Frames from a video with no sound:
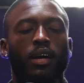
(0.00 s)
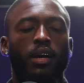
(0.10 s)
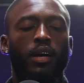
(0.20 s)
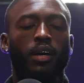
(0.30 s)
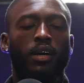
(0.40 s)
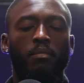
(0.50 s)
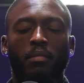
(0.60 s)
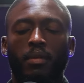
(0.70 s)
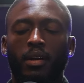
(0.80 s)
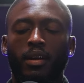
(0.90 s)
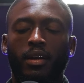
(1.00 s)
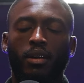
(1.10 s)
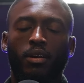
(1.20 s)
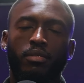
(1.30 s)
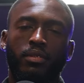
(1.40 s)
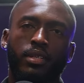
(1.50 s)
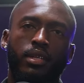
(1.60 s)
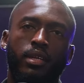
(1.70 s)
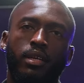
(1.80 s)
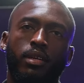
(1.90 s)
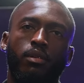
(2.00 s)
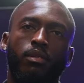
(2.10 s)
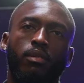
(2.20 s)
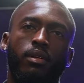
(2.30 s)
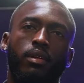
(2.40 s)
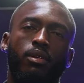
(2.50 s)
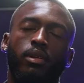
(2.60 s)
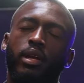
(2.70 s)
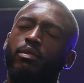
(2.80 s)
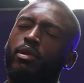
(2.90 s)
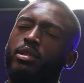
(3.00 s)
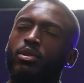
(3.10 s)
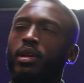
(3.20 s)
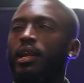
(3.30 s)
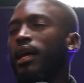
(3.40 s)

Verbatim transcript: um, obviously, not everyone is gonna